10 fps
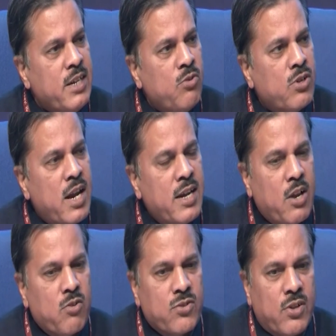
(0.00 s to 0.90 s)
neutral
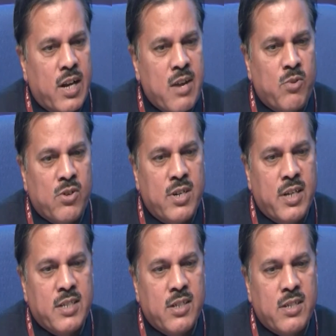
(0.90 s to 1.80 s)
Indian Ocean dipole
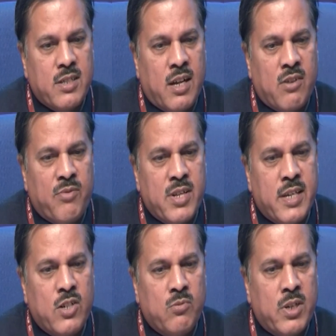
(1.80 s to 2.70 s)
conditions are
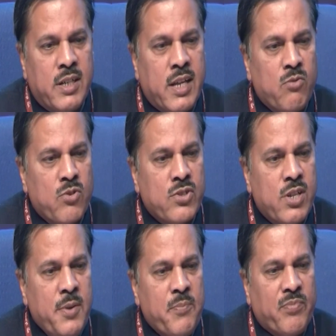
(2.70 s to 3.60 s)
present over Indian
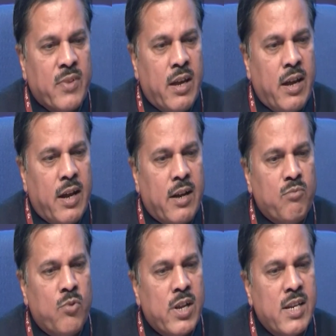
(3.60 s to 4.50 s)
Ocean, and
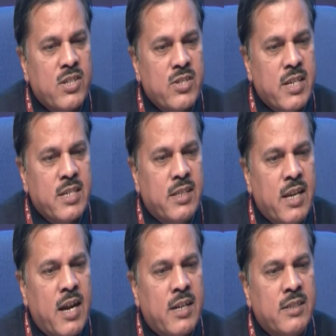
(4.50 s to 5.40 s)
models suggest
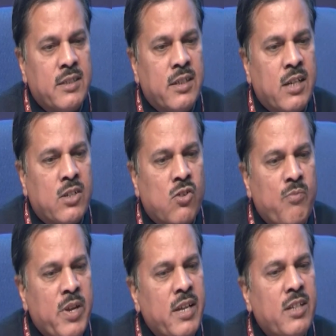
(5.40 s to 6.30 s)
that it
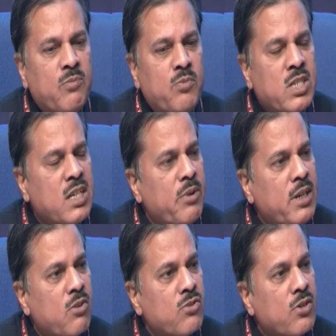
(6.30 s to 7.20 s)
will be the positive
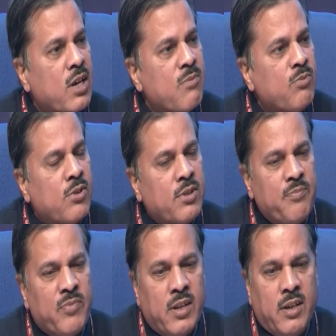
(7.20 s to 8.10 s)
Indian Ocean dipole
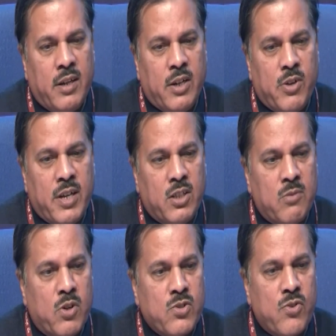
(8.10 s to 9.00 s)
during
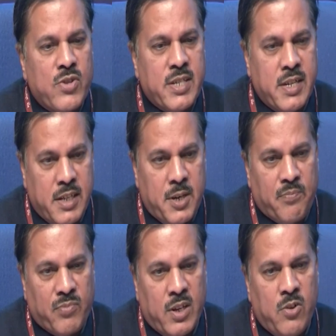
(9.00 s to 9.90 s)
the monsoon season,
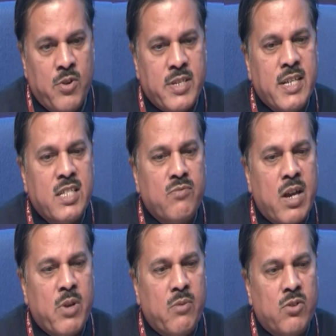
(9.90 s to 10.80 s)
which is
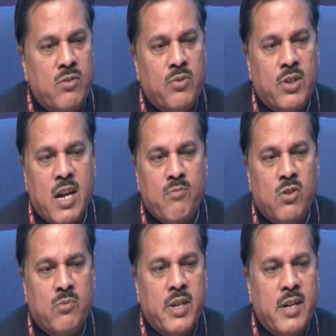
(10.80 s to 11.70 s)
favorable for
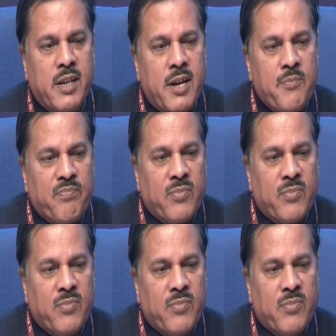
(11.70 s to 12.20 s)
rainfall over India.